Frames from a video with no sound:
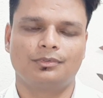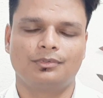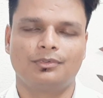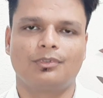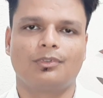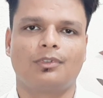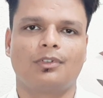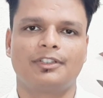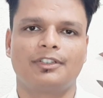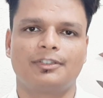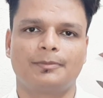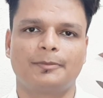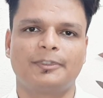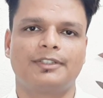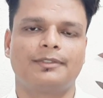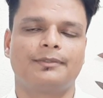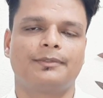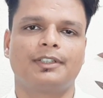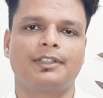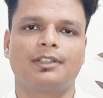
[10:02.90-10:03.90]
draw a
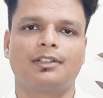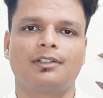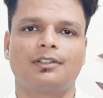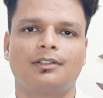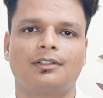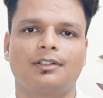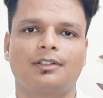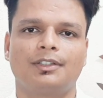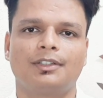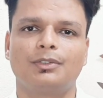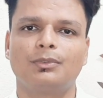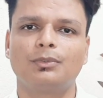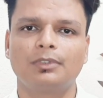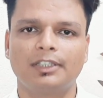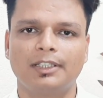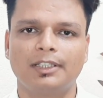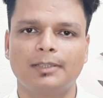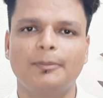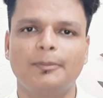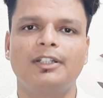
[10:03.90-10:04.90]
specific
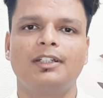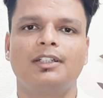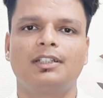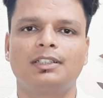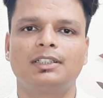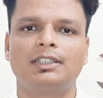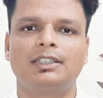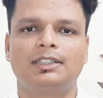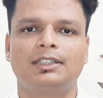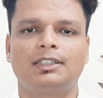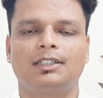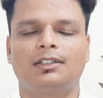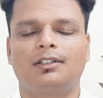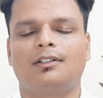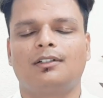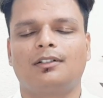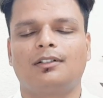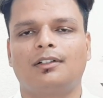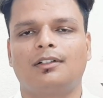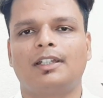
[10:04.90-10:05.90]
limit
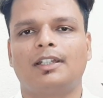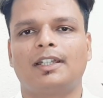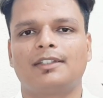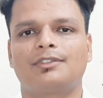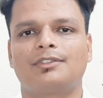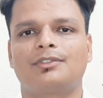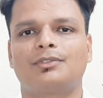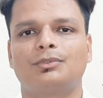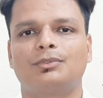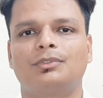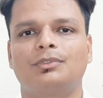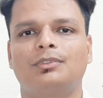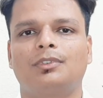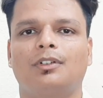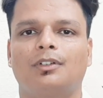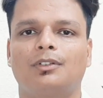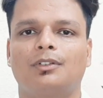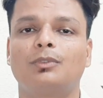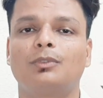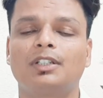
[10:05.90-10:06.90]
as to,
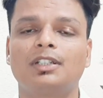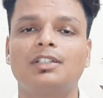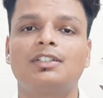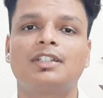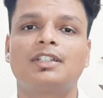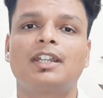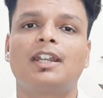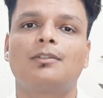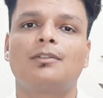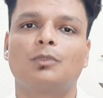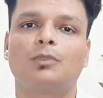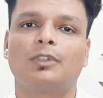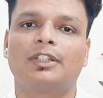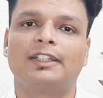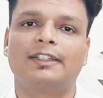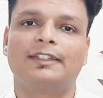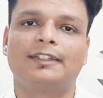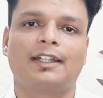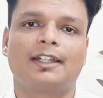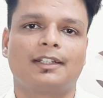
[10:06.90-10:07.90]
or to understand what
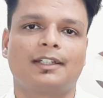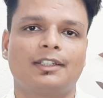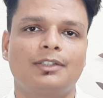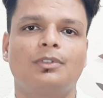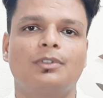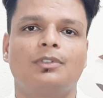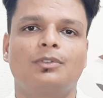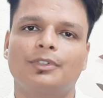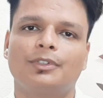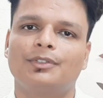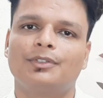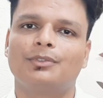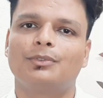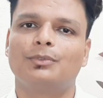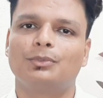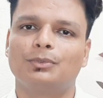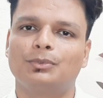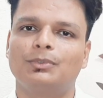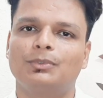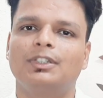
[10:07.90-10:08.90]
exactly you are going to
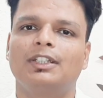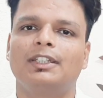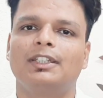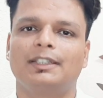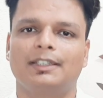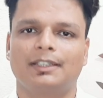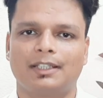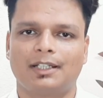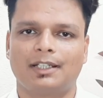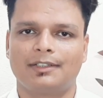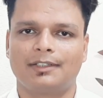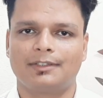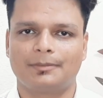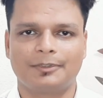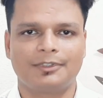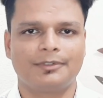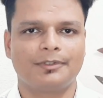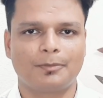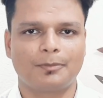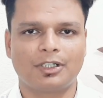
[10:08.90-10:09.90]
do in that
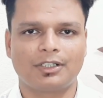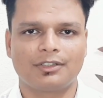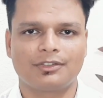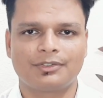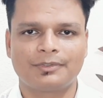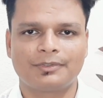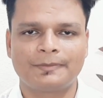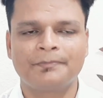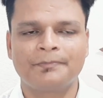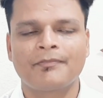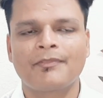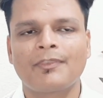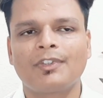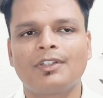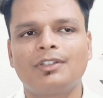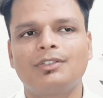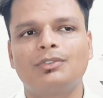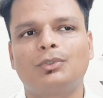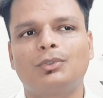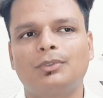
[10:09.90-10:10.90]
specific branch.
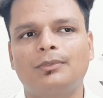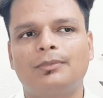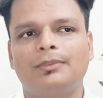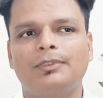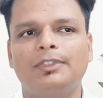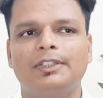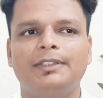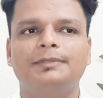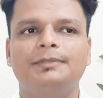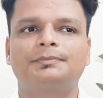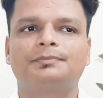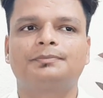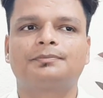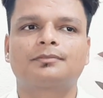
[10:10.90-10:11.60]
So hopefully